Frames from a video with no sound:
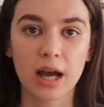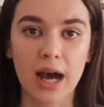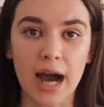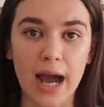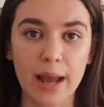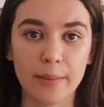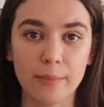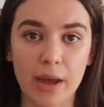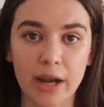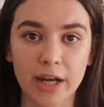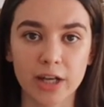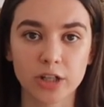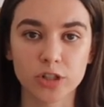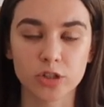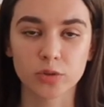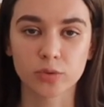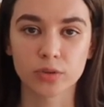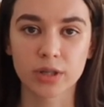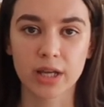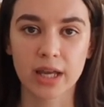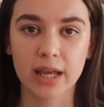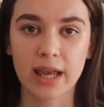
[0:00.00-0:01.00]
I managed
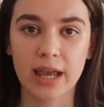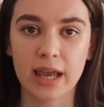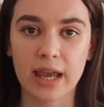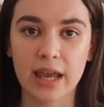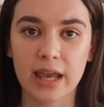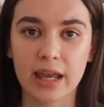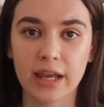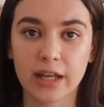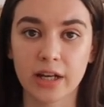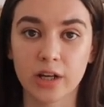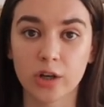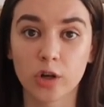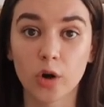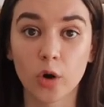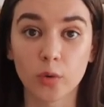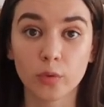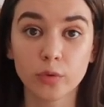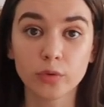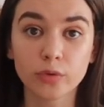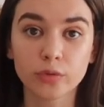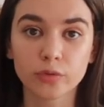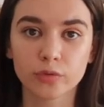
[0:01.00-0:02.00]
to get a
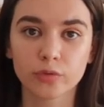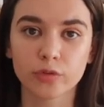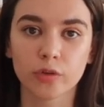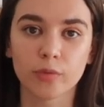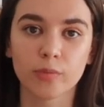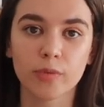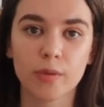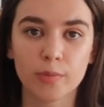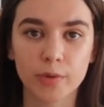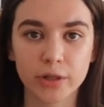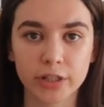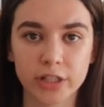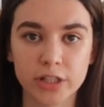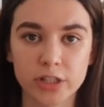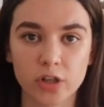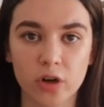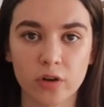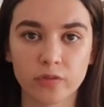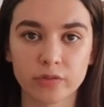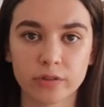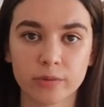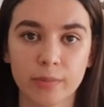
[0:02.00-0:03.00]
loan from the British
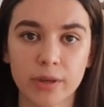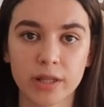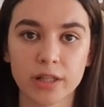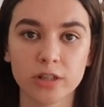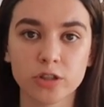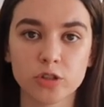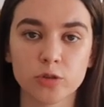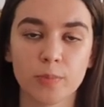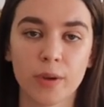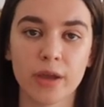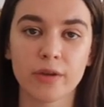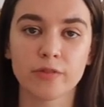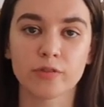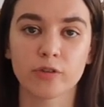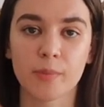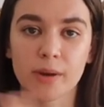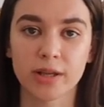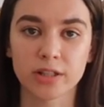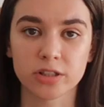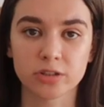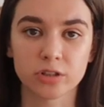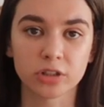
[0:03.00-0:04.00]
government to pay for
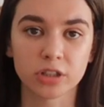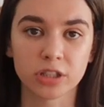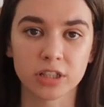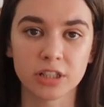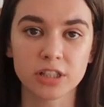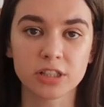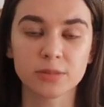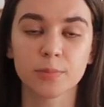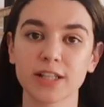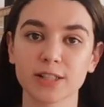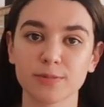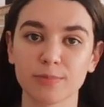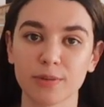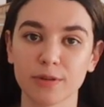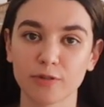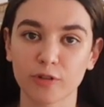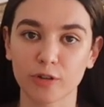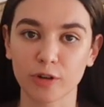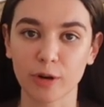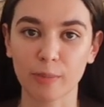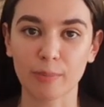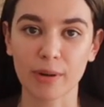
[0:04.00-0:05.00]
my studies. Just
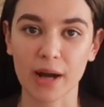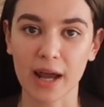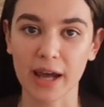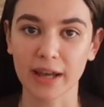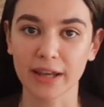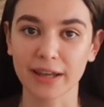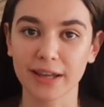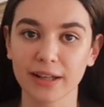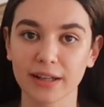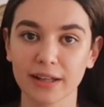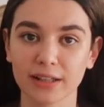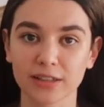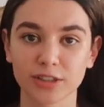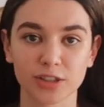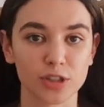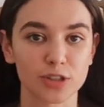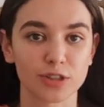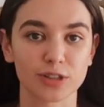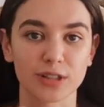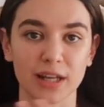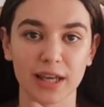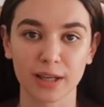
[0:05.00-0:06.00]
before applying,
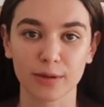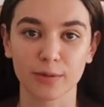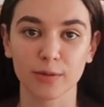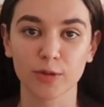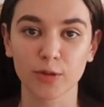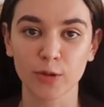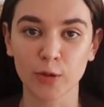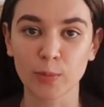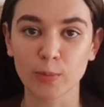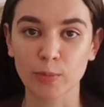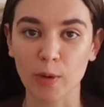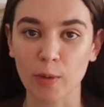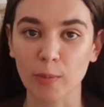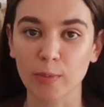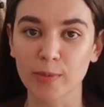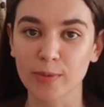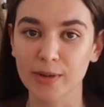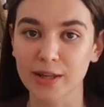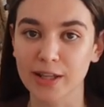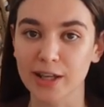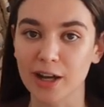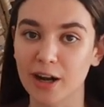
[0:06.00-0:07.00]
just like you
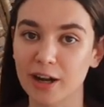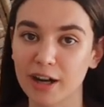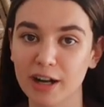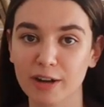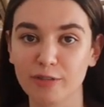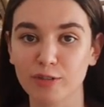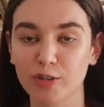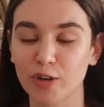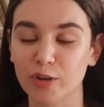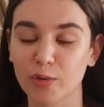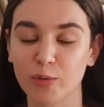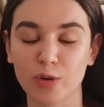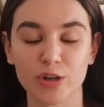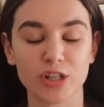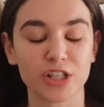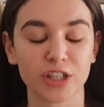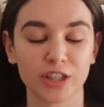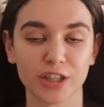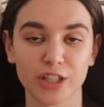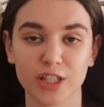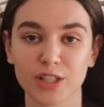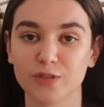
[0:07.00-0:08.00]
probably are if you're
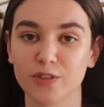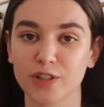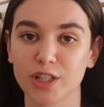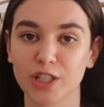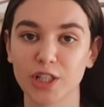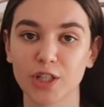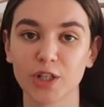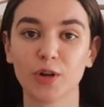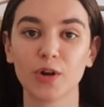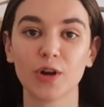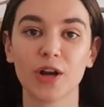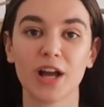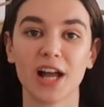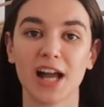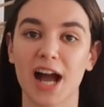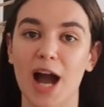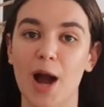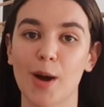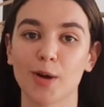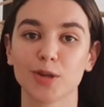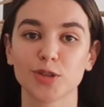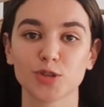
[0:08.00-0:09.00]
watching this video,
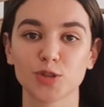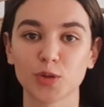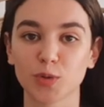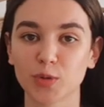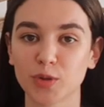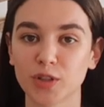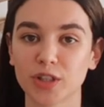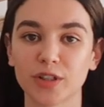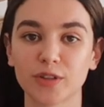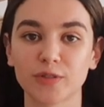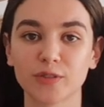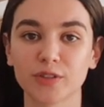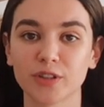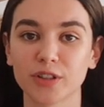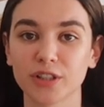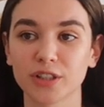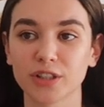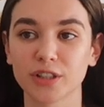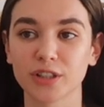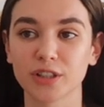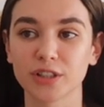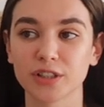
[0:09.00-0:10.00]
I was so
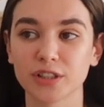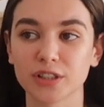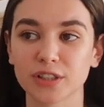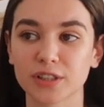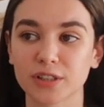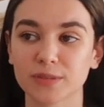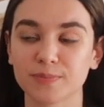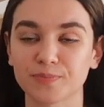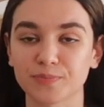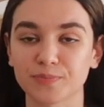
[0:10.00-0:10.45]
nervous.